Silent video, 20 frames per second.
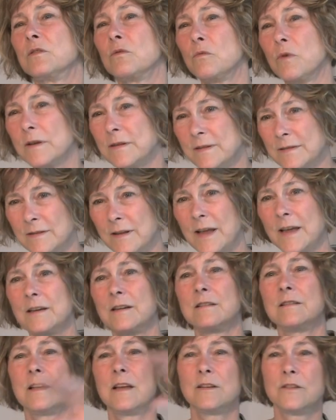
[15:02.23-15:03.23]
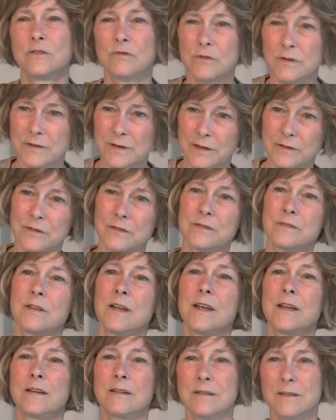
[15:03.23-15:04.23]
one site and then to another
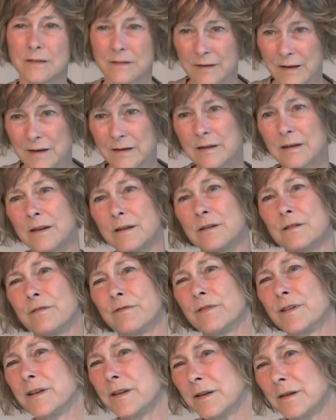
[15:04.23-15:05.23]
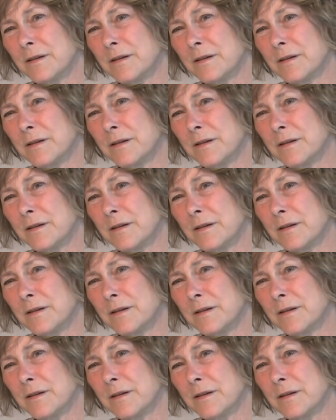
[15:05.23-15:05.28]
site and that kind of thing.